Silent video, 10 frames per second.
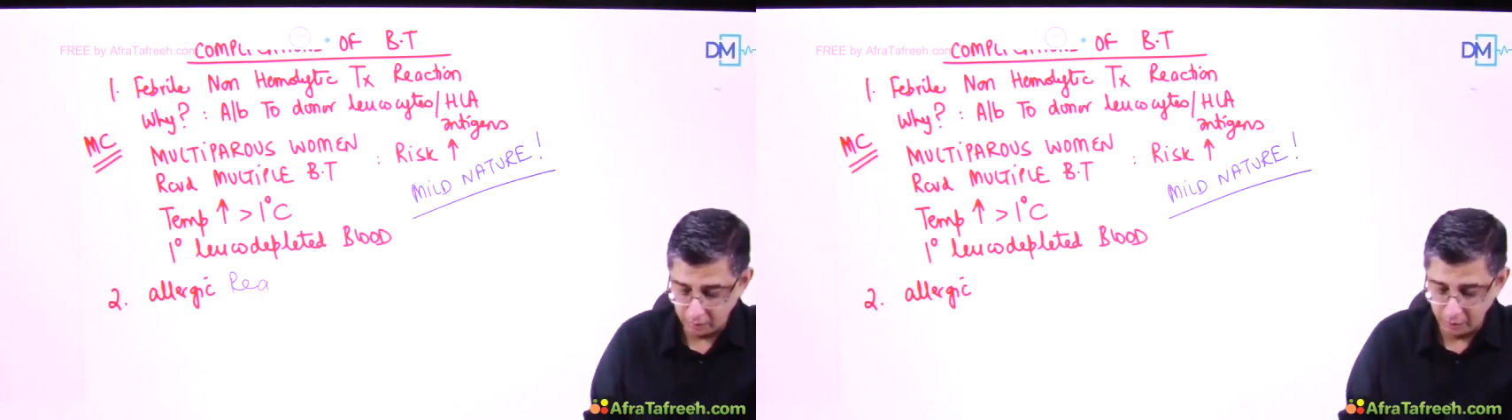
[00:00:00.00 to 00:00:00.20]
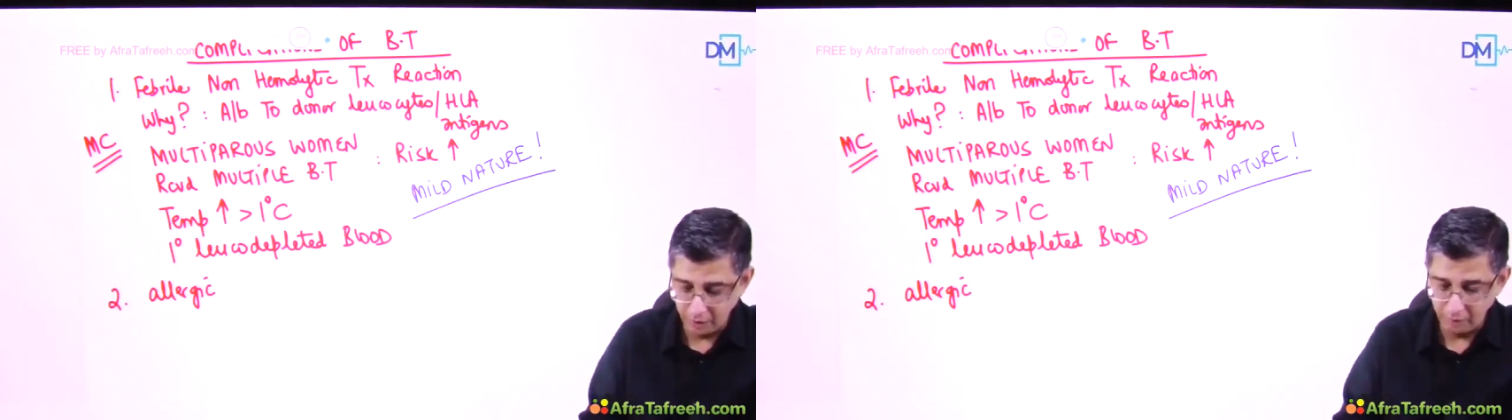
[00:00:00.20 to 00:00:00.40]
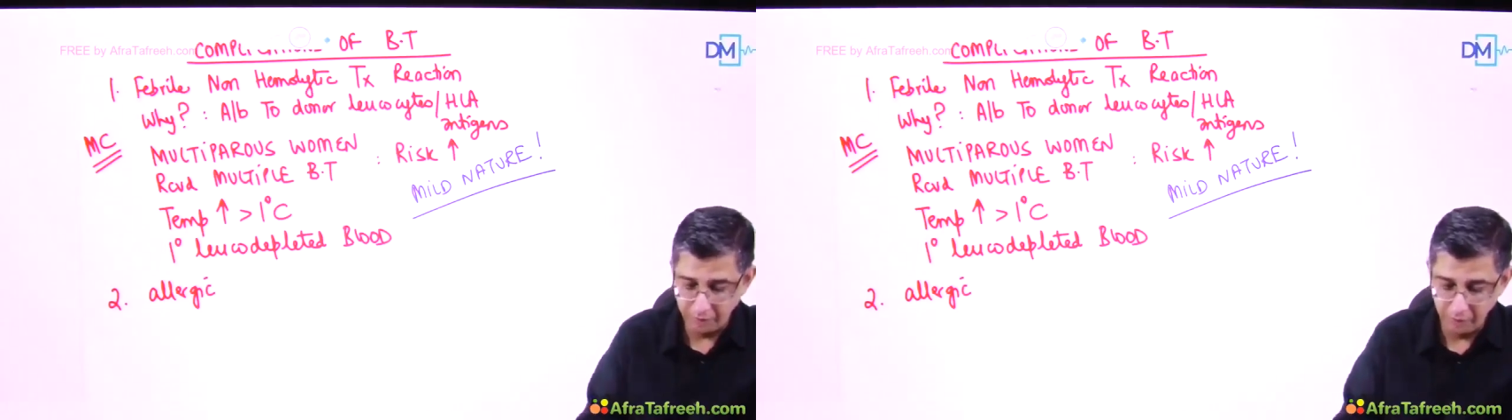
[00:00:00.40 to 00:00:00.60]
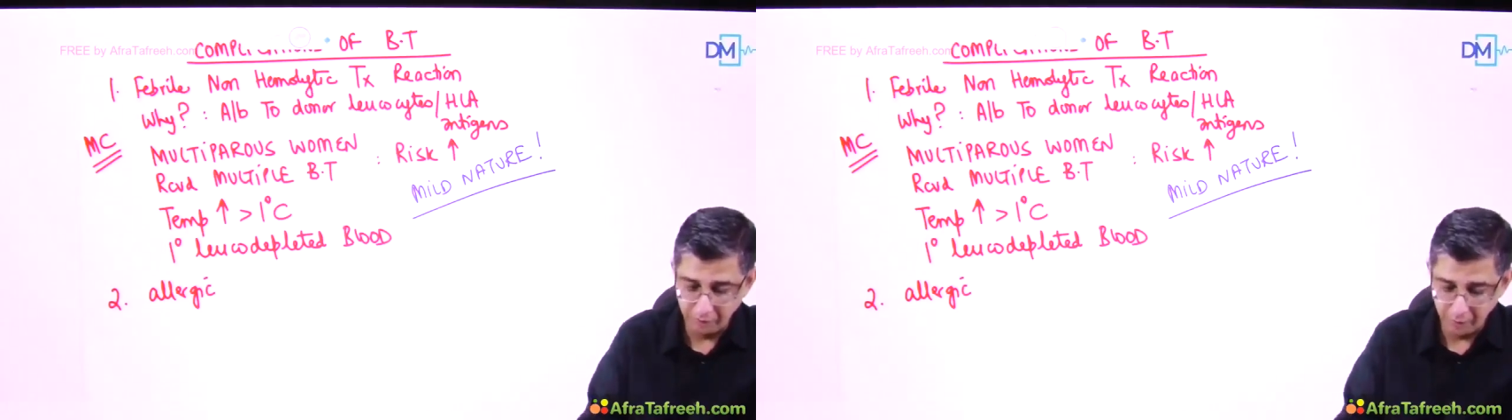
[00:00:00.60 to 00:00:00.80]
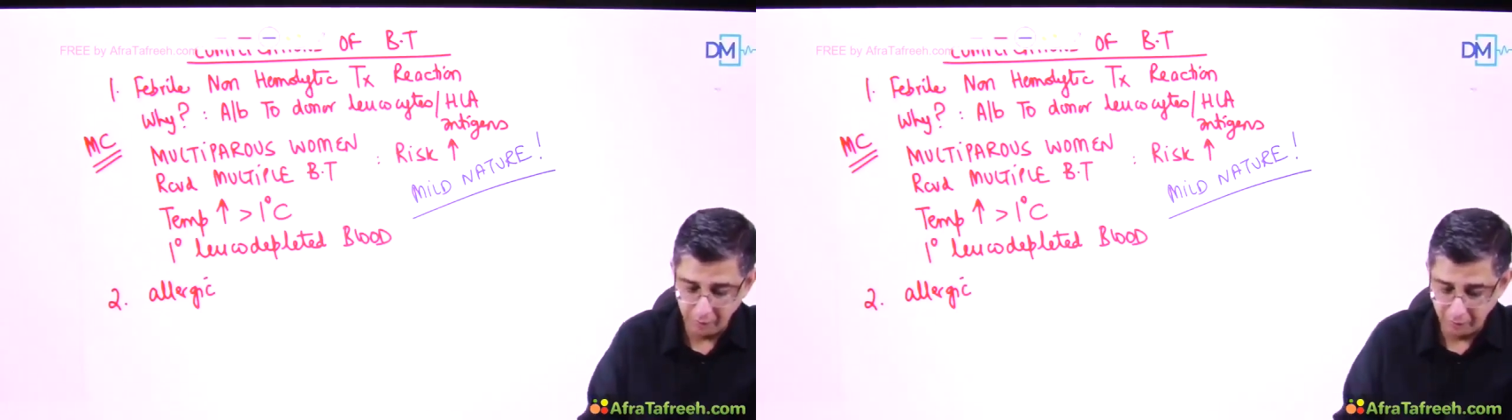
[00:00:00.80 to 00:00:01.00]
be different
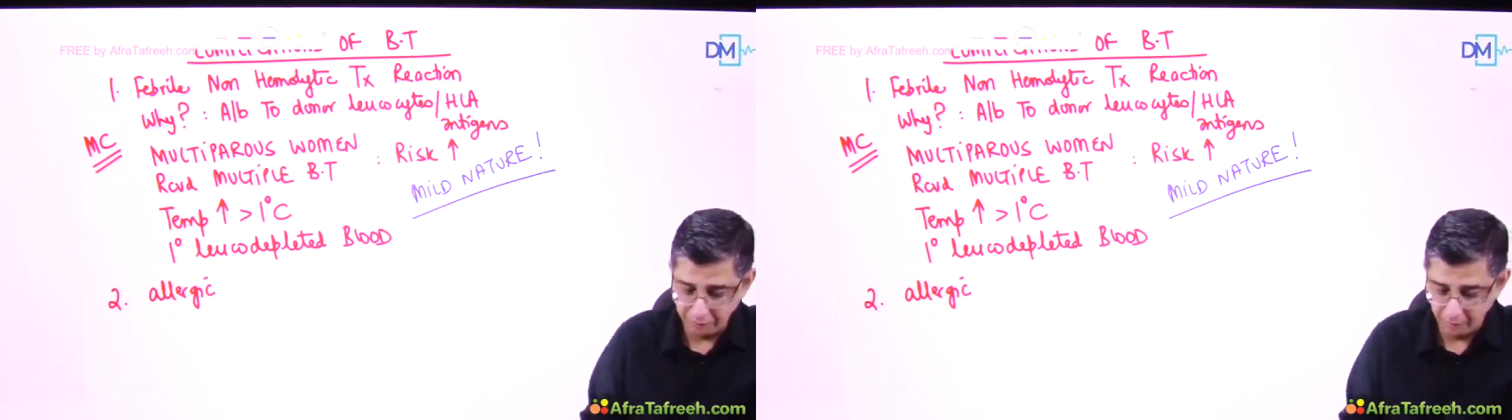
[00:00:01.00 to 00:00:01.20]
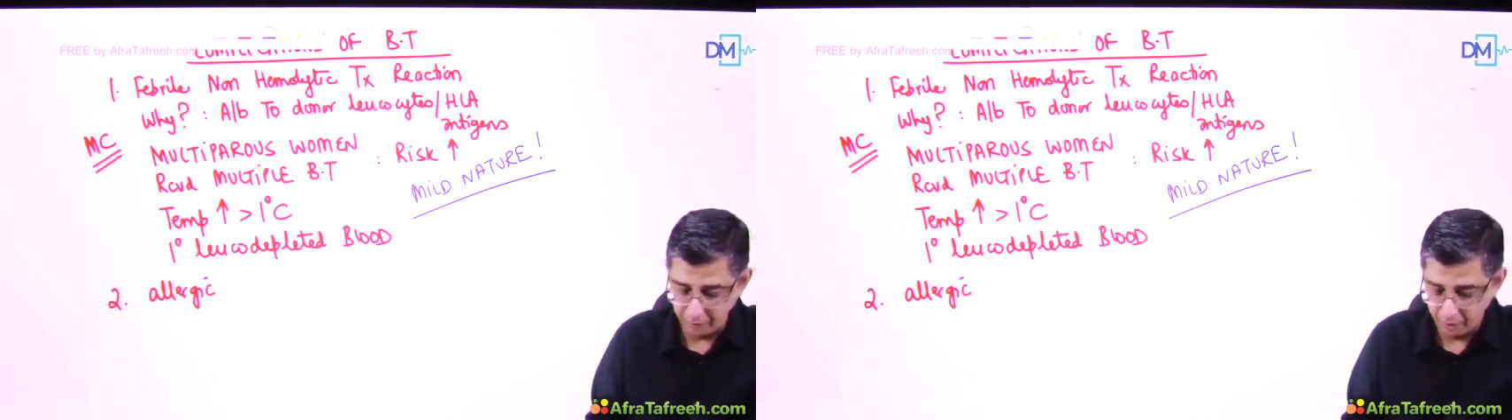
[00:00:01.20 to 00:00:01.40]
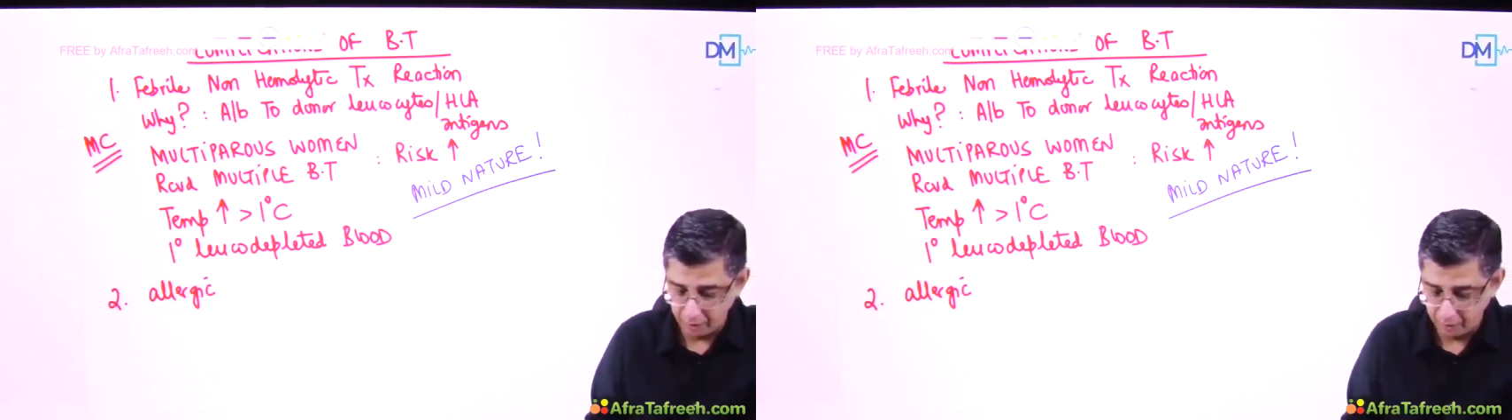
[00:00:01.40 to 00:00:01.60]
from a febrile